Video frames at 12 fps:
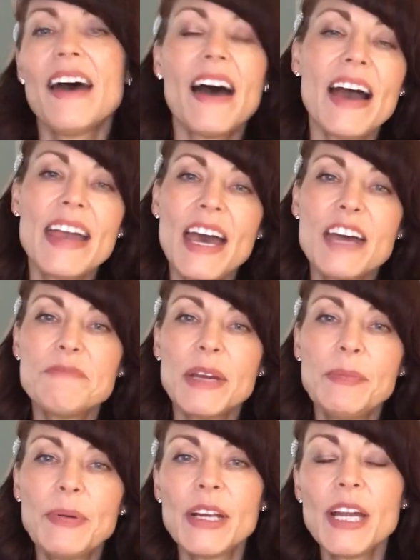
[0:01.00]
I had my
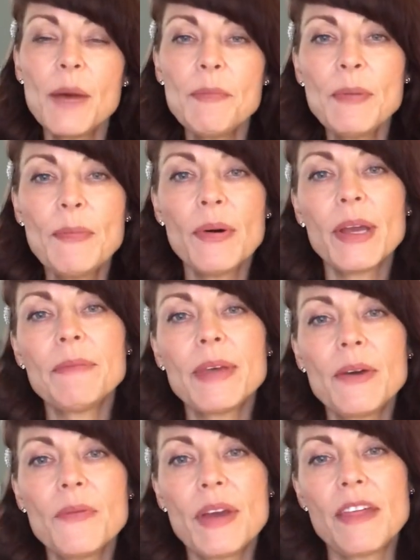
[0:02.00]
pre-op
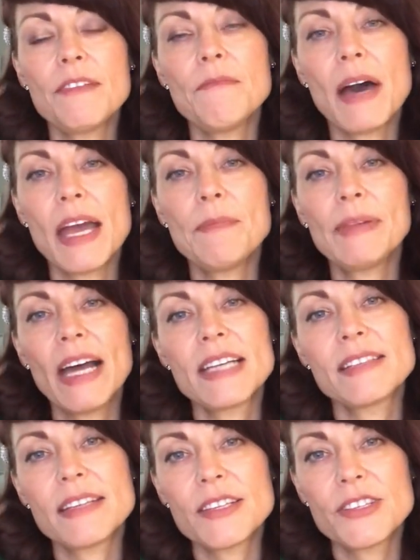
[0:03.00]
appointment with my
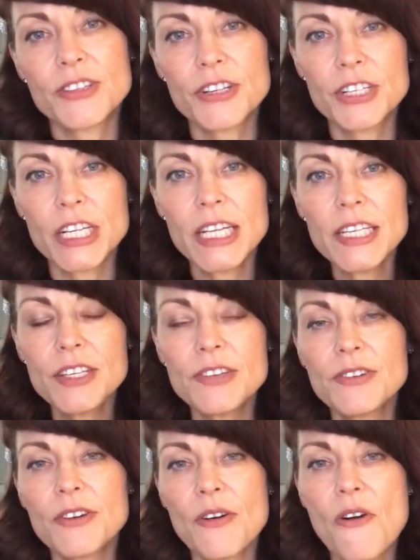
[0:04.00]
plastic surgeon to
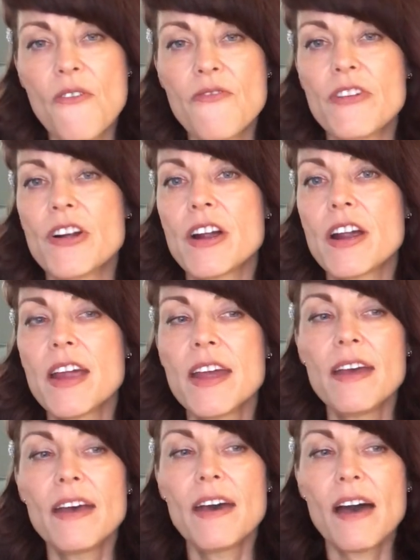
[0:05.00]
go over
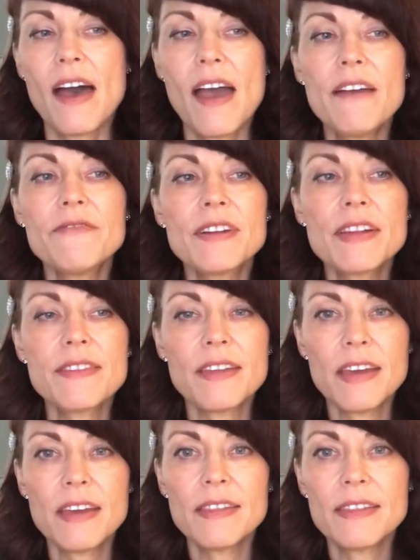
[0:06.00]

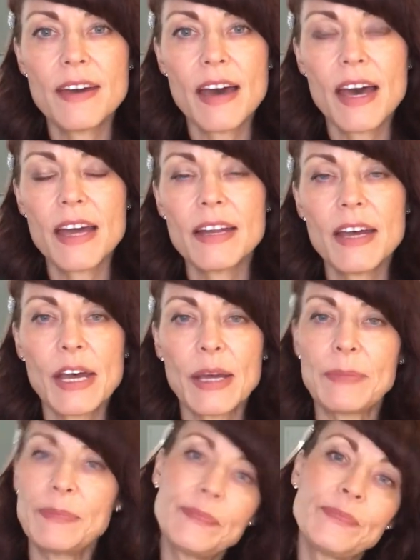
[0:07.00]
everything that
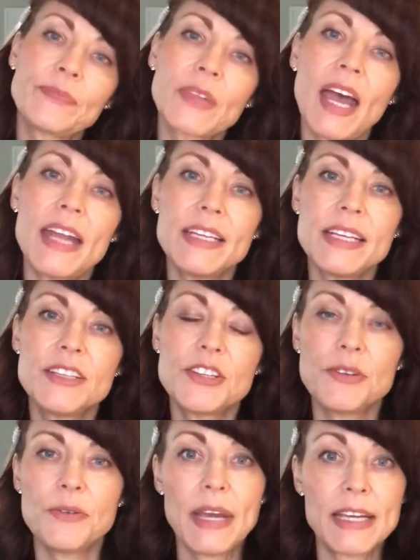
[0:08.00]
I need
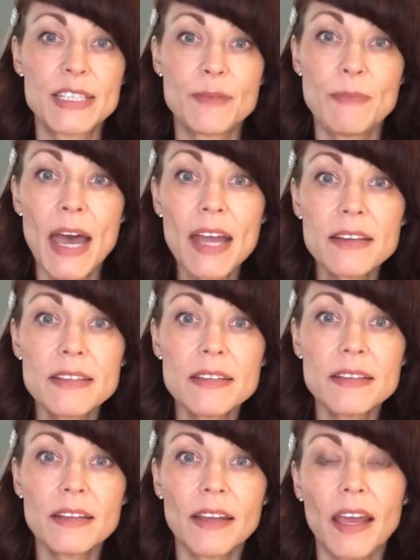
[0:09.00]
to
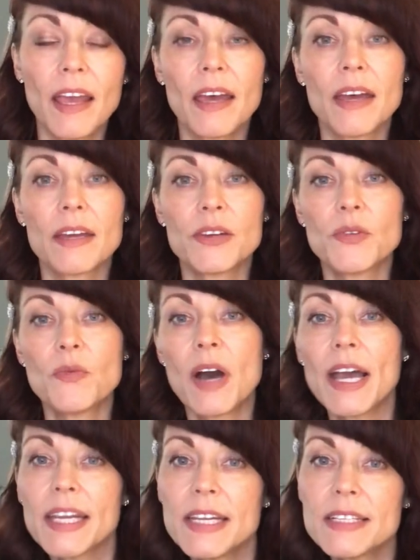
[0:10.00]
expect and
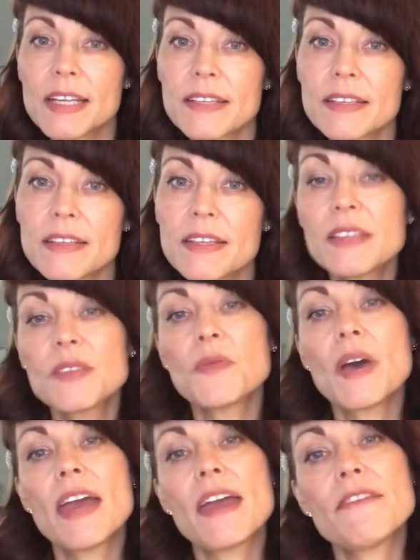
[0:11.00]
why he does it this
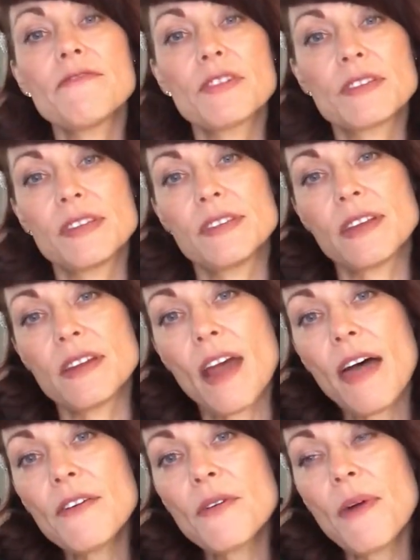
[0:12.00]
way versus
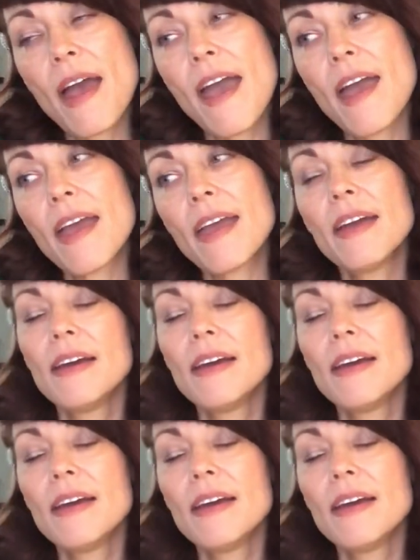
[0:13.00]
another way